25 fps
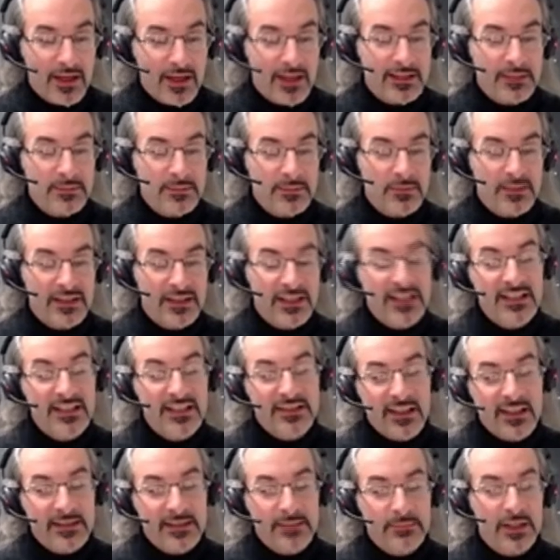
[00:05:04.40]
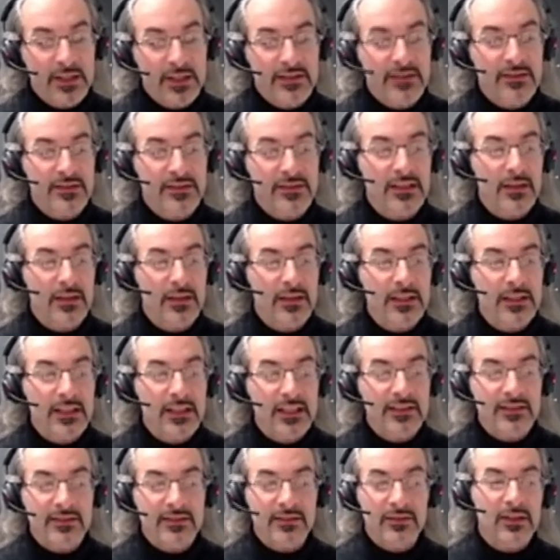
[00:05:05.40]
as, these aspects of
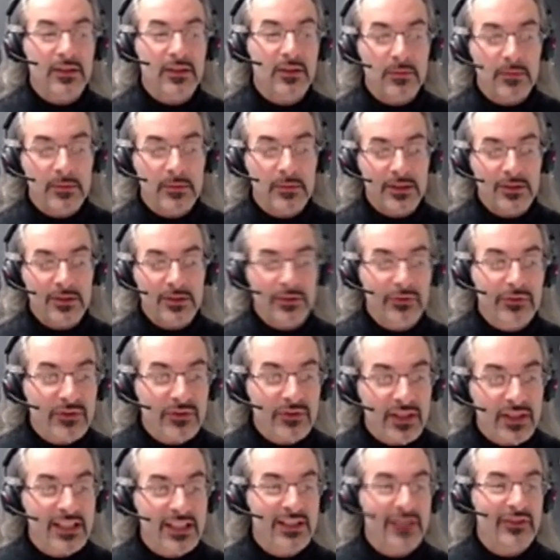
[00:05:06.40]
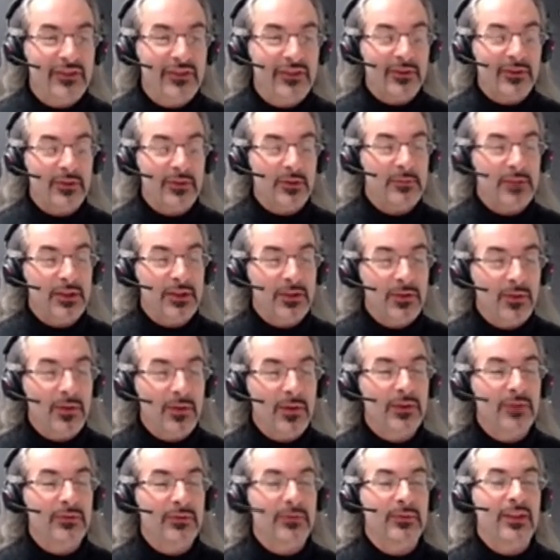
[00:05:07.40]
CFT, so there will be no strings, there will be no
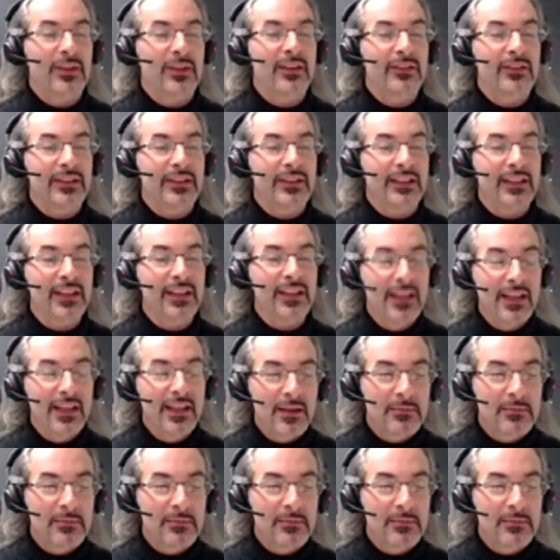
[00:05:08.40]
quantum gravity,